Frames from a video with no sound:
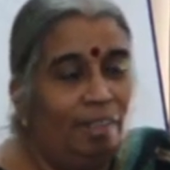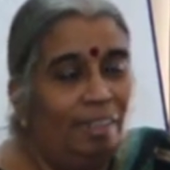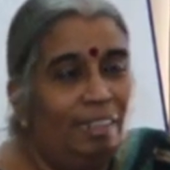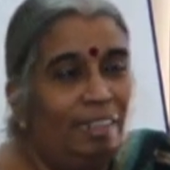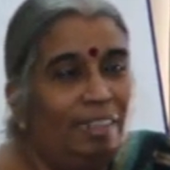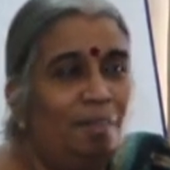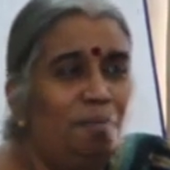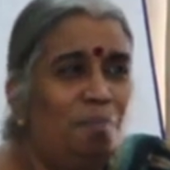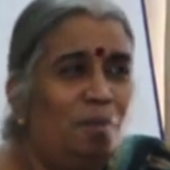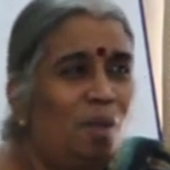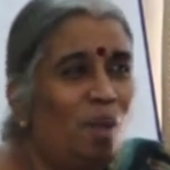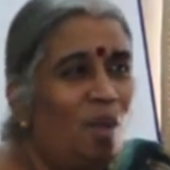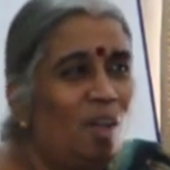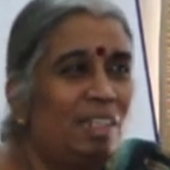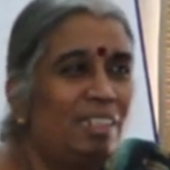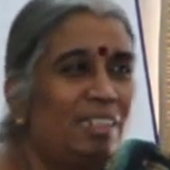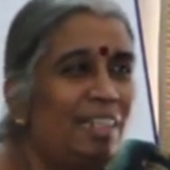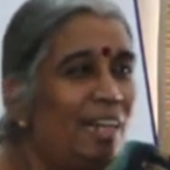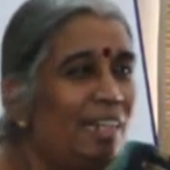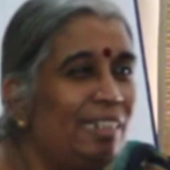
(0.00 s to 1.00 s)
They said
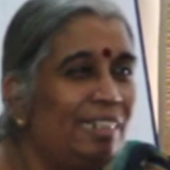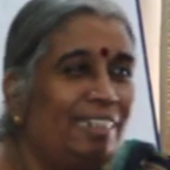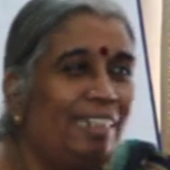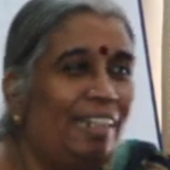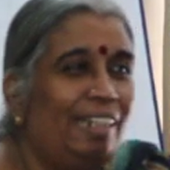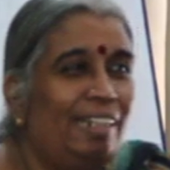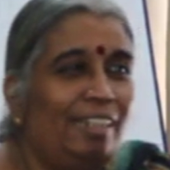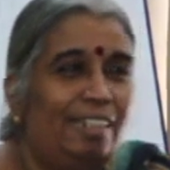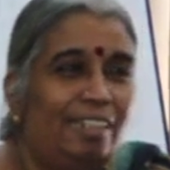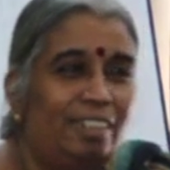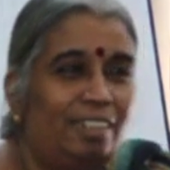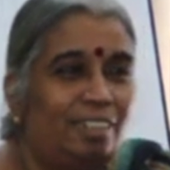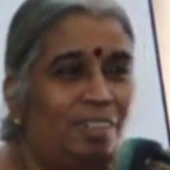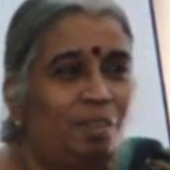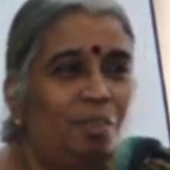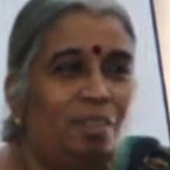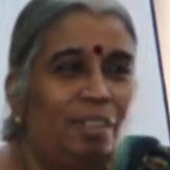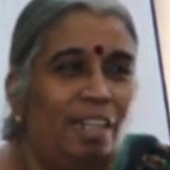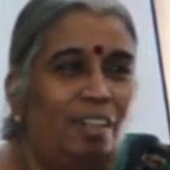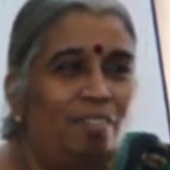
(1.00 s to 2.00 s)
blogs are childish,
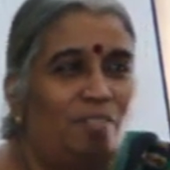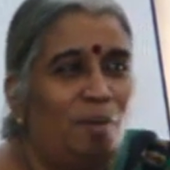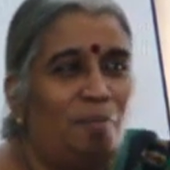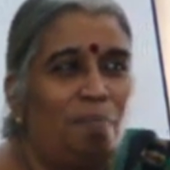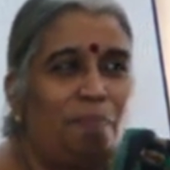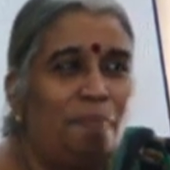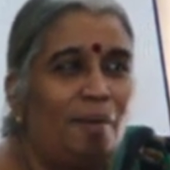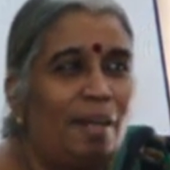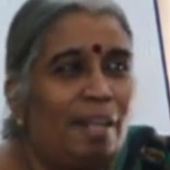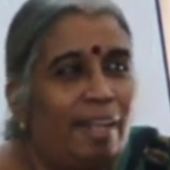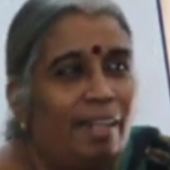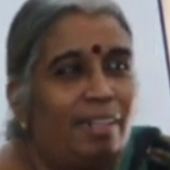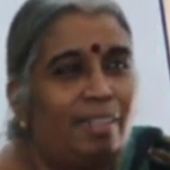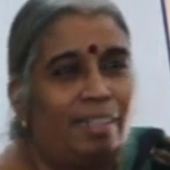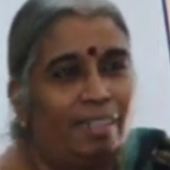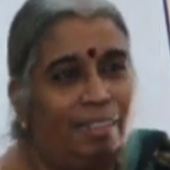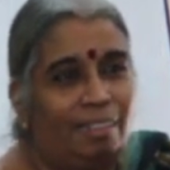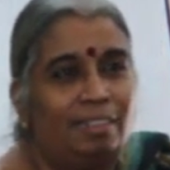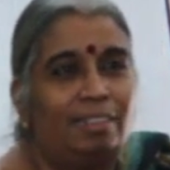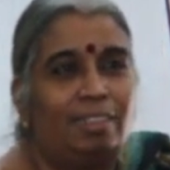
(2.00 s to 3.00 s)
they are for
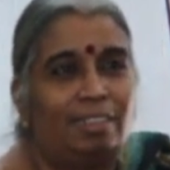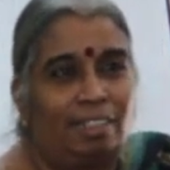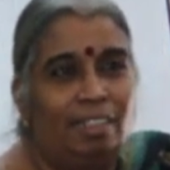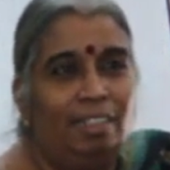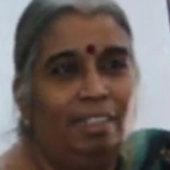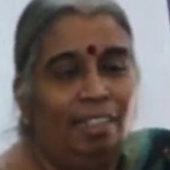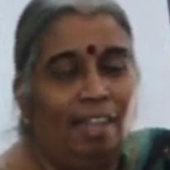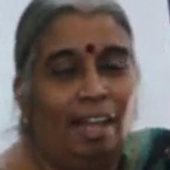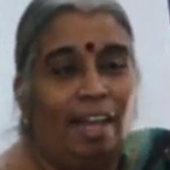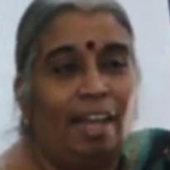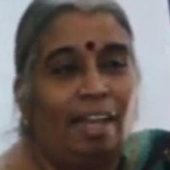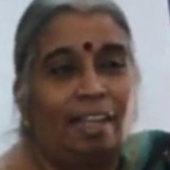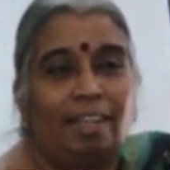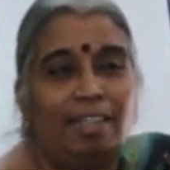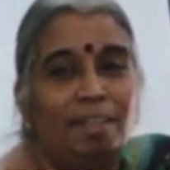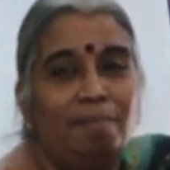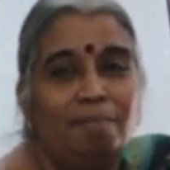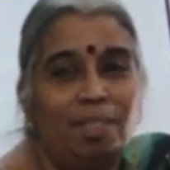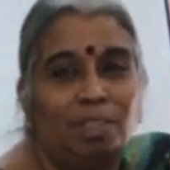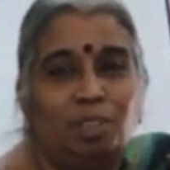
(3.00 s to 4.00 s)
playthings.
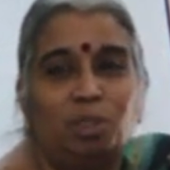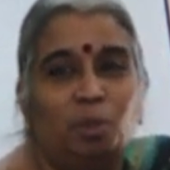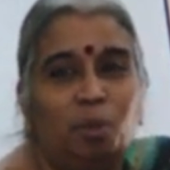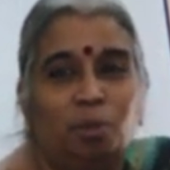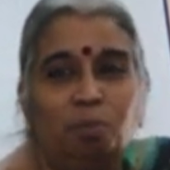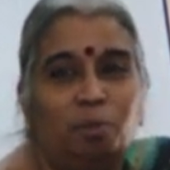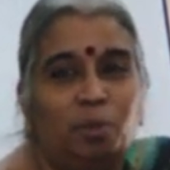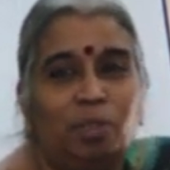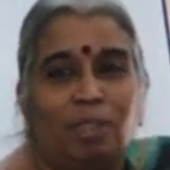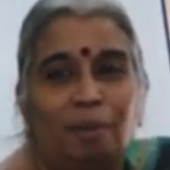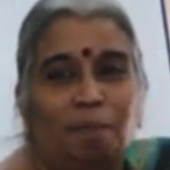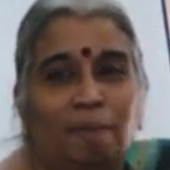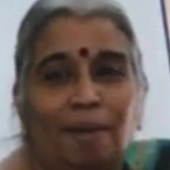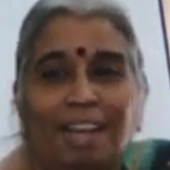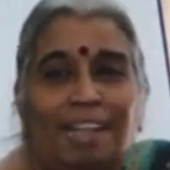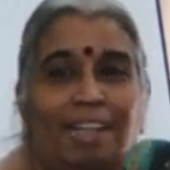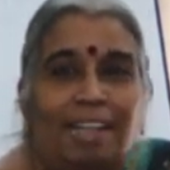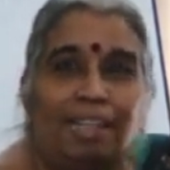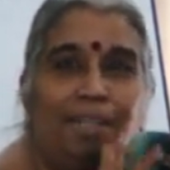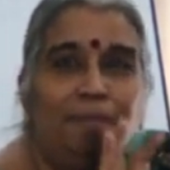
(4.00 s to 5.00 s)
Academics don't put up
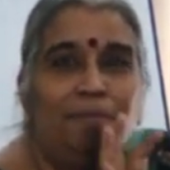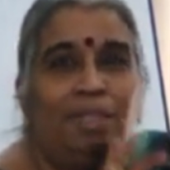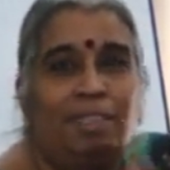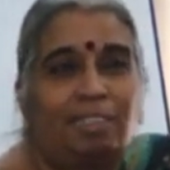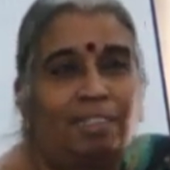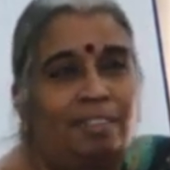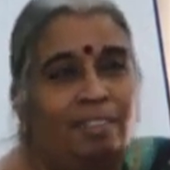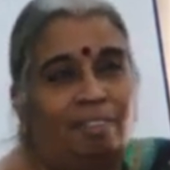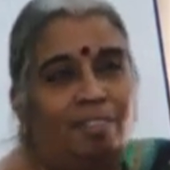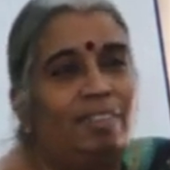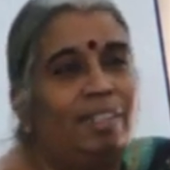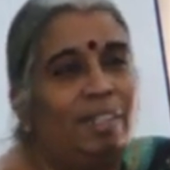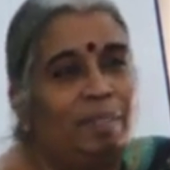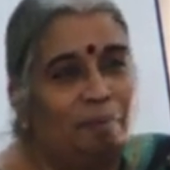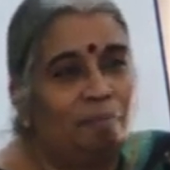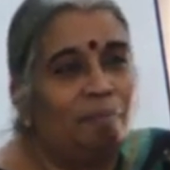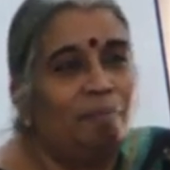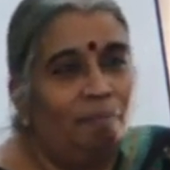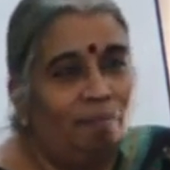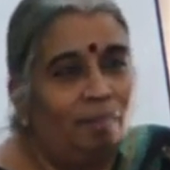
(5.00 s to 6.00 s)
academic stuff
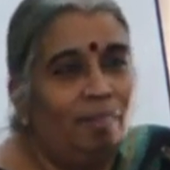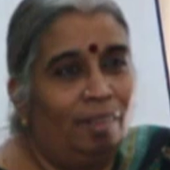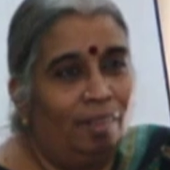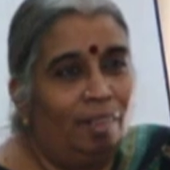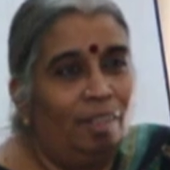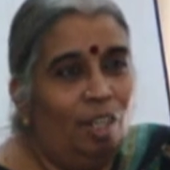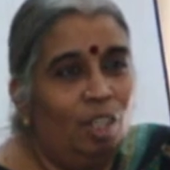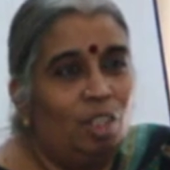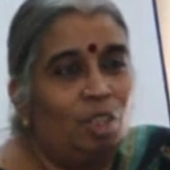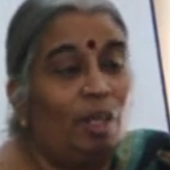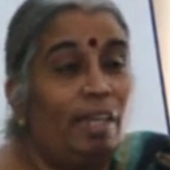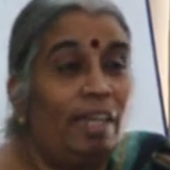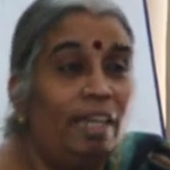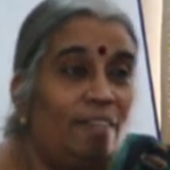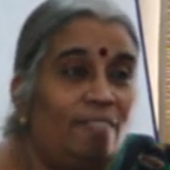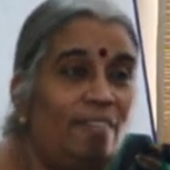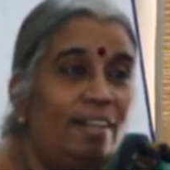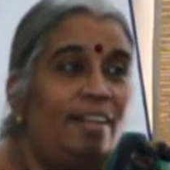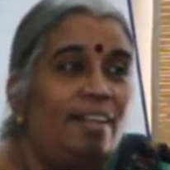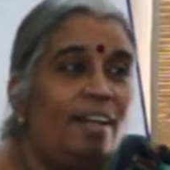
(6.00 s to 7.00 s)
there. So
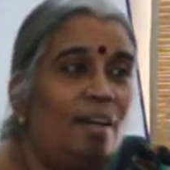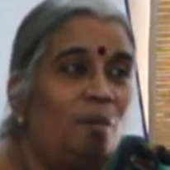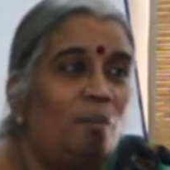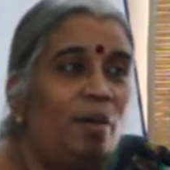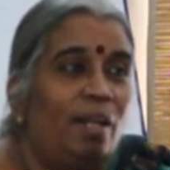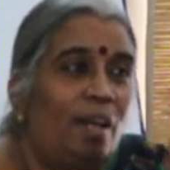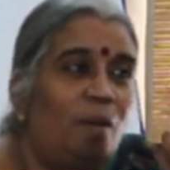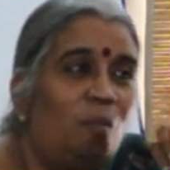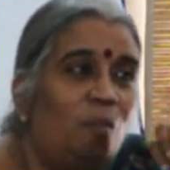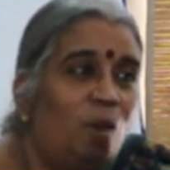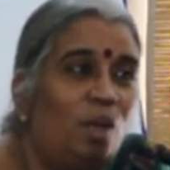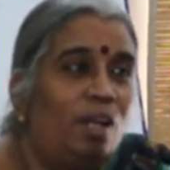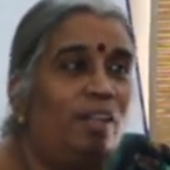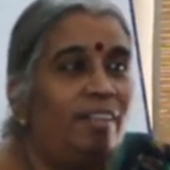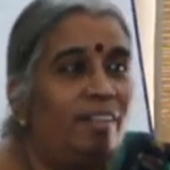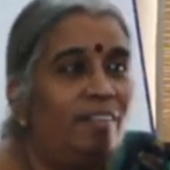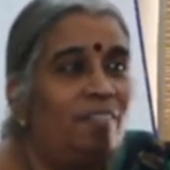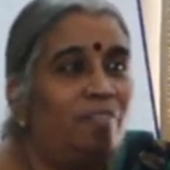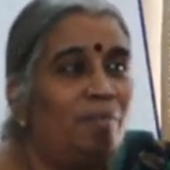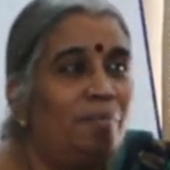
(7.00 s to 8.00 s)
even now when I
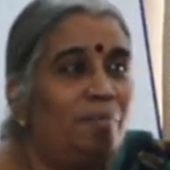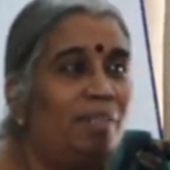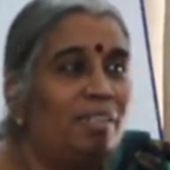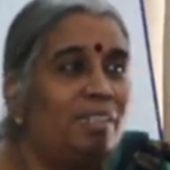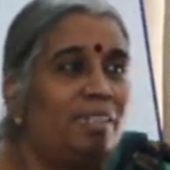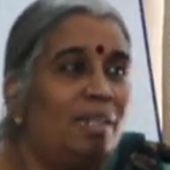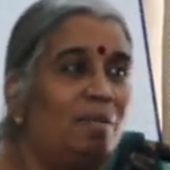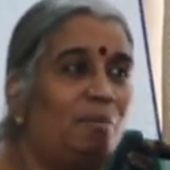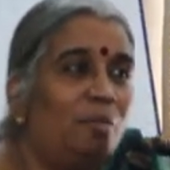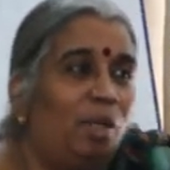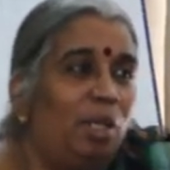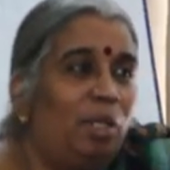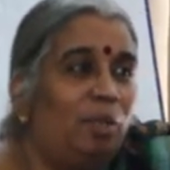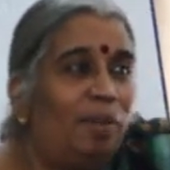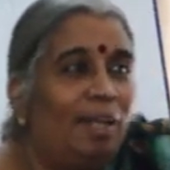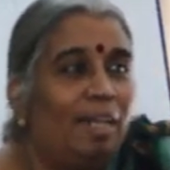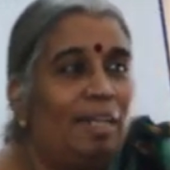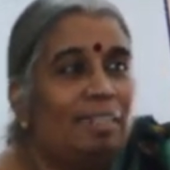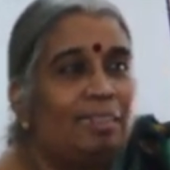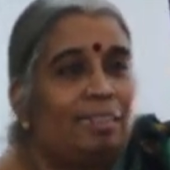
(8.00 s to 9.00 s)
want information, I'm going
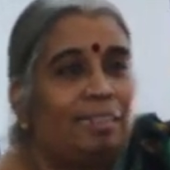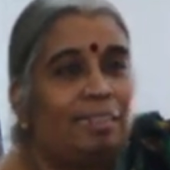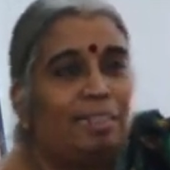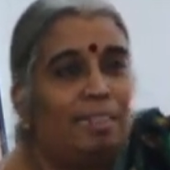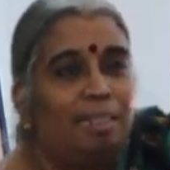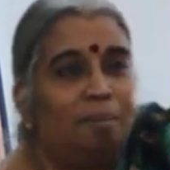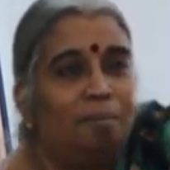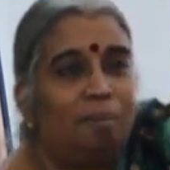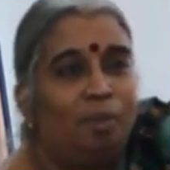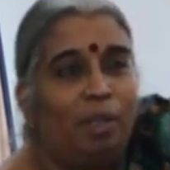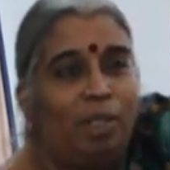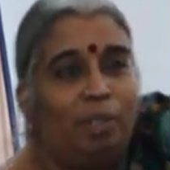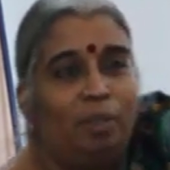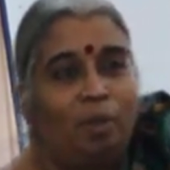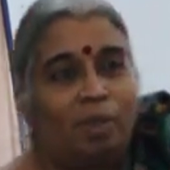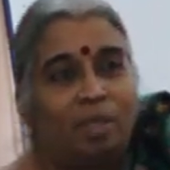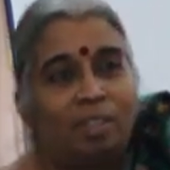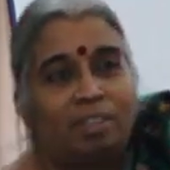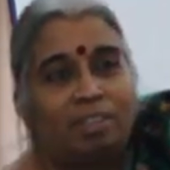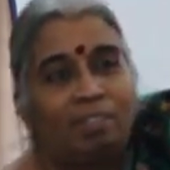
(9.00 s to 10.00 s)
to LSE, I'm going
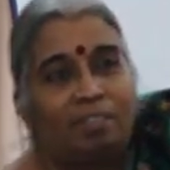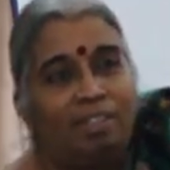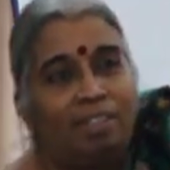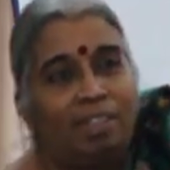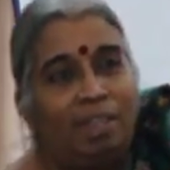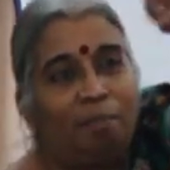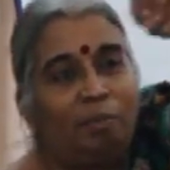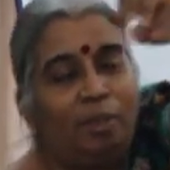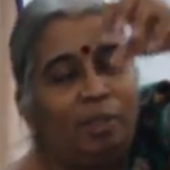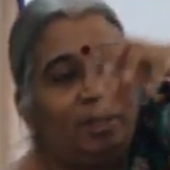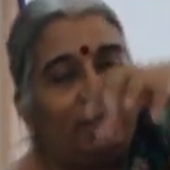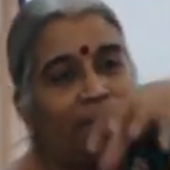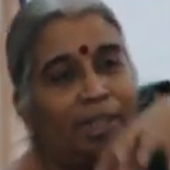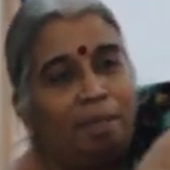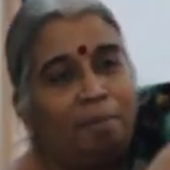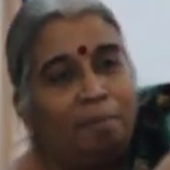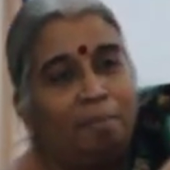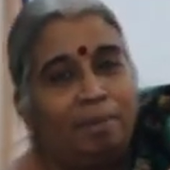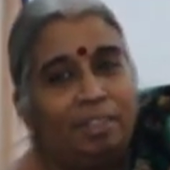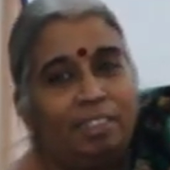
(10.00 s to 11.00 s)
to Oxford, I'm going to
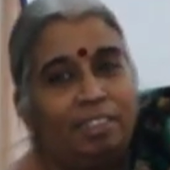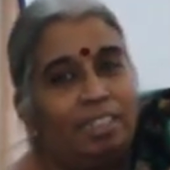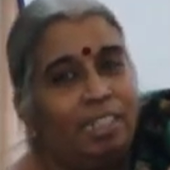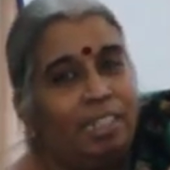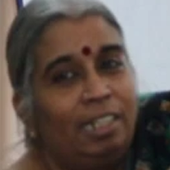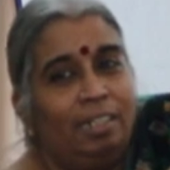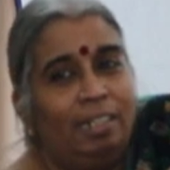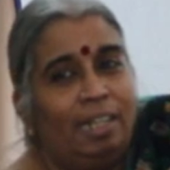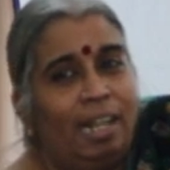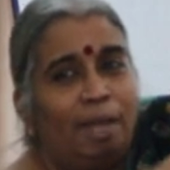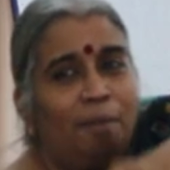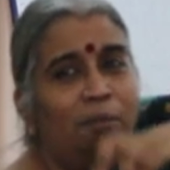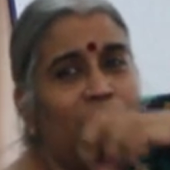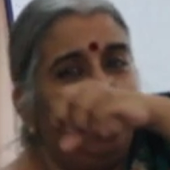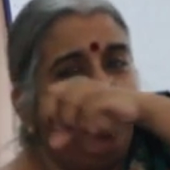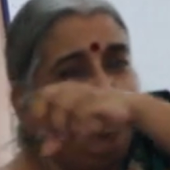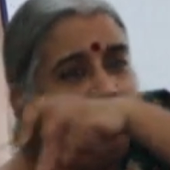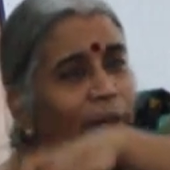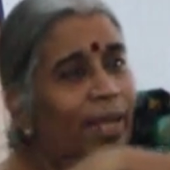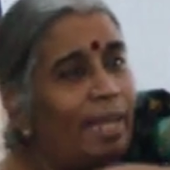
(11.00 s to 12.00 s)
Cambridge, I'm
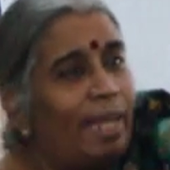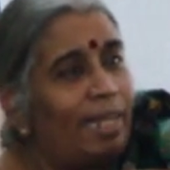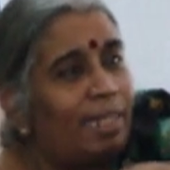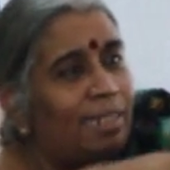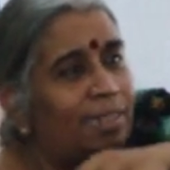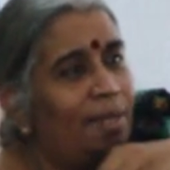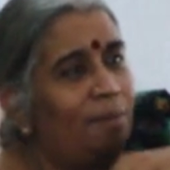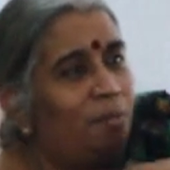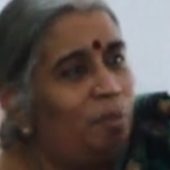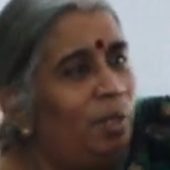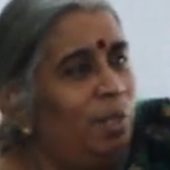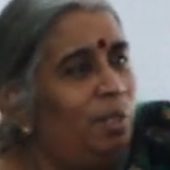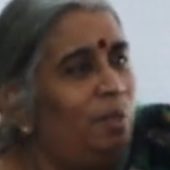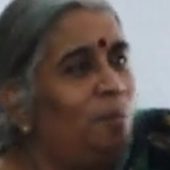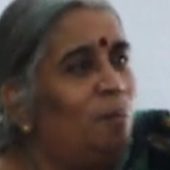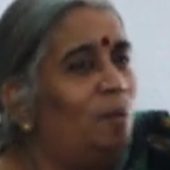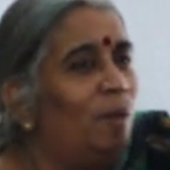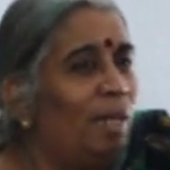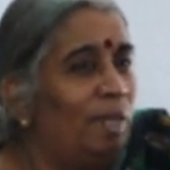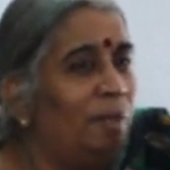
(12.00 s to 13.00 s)
going to X, I'm going
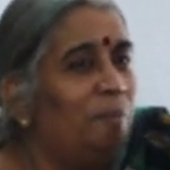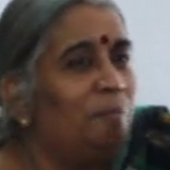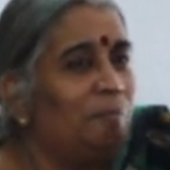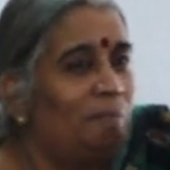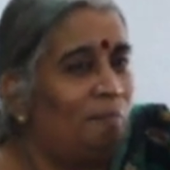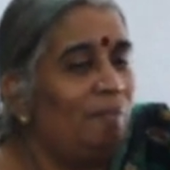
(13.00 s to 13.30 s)
to Y.